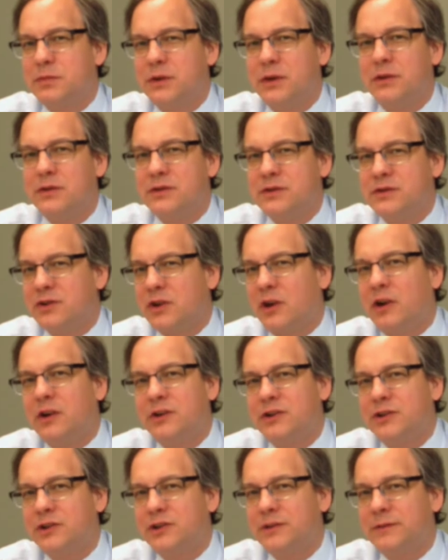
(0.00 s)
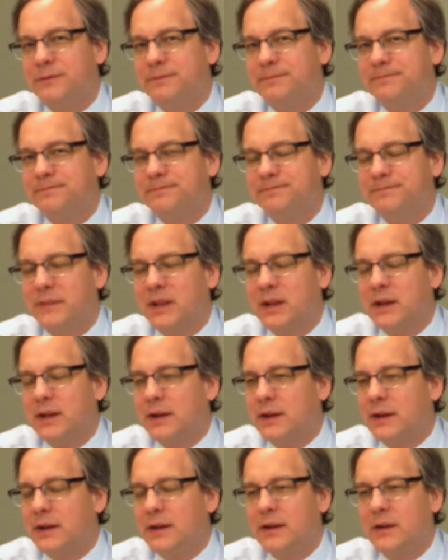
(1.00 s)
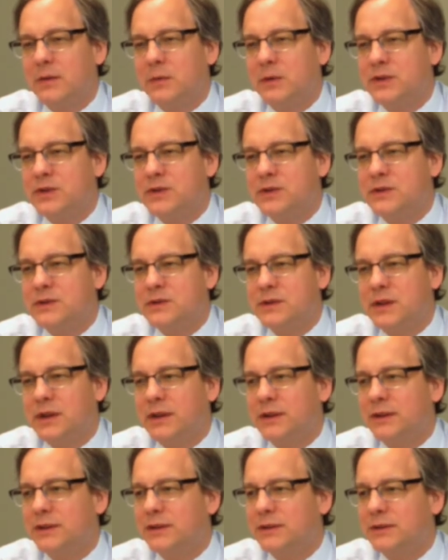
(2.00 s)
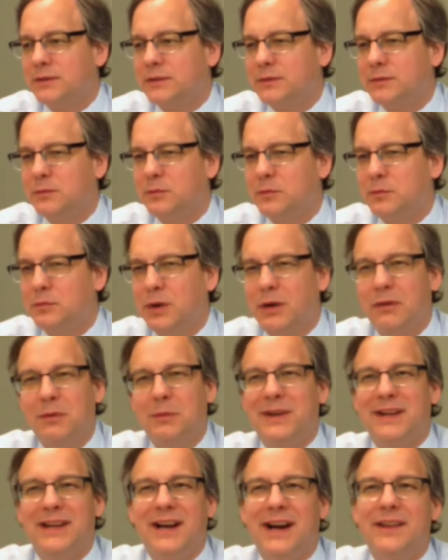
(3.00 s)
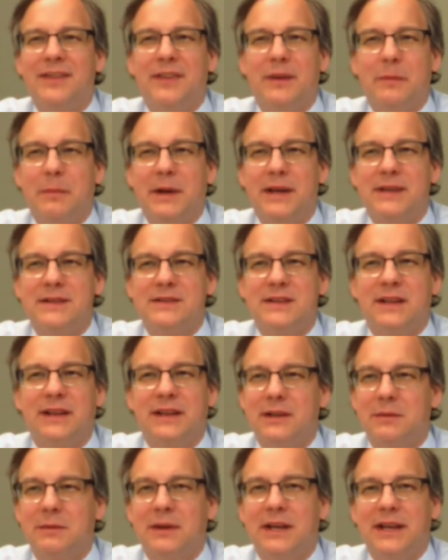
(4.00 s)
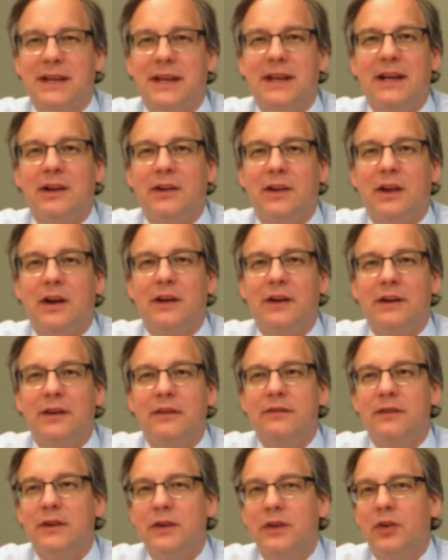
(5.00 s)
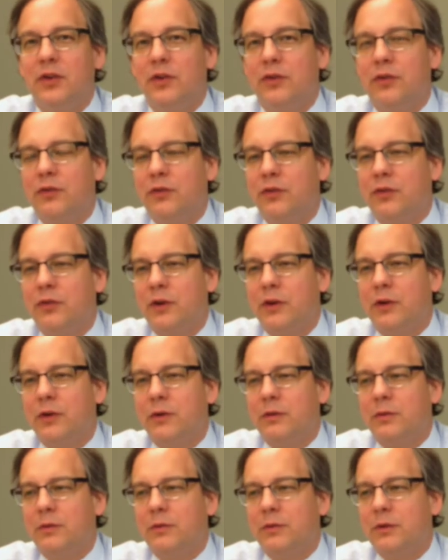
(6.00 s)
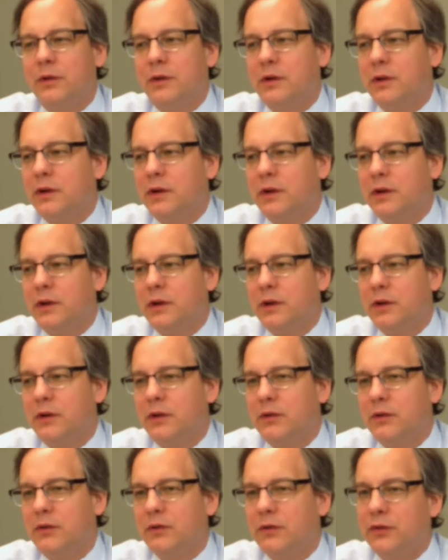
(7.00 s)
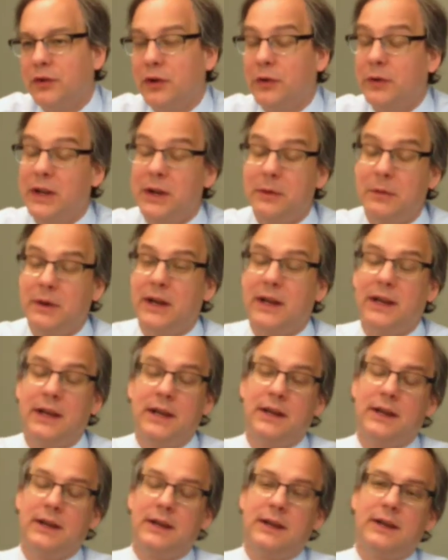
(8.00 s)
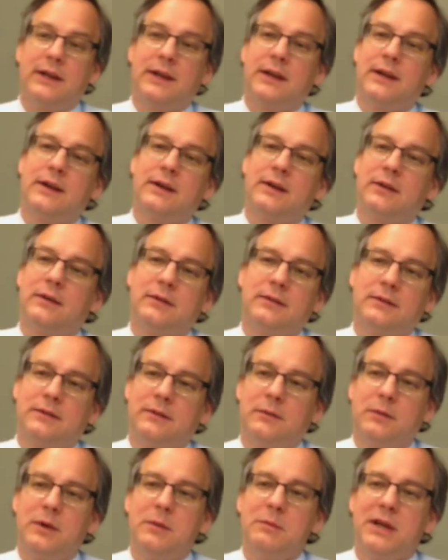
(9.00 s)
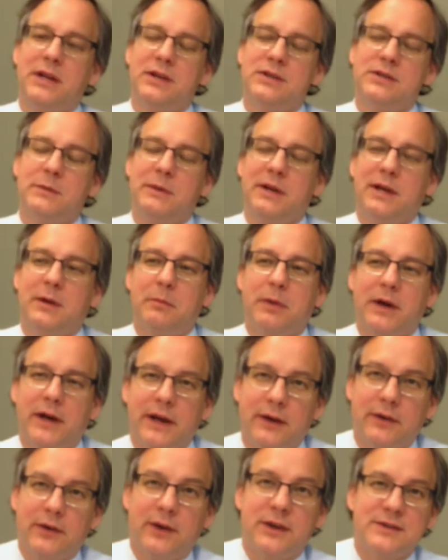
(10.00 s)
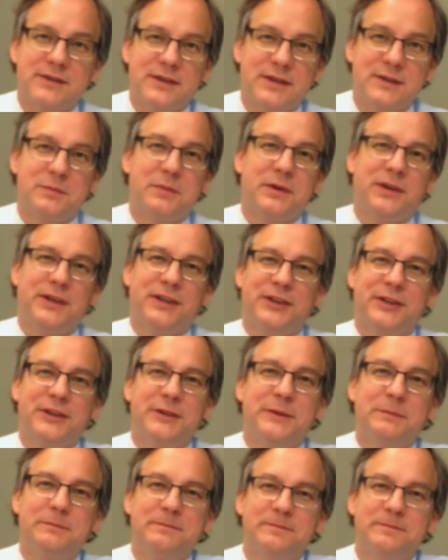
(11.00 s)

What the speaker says: pure starch, which is probably not the best thing to be eating a lot of. So anyway, we managed to make a pie crust that's pretty good.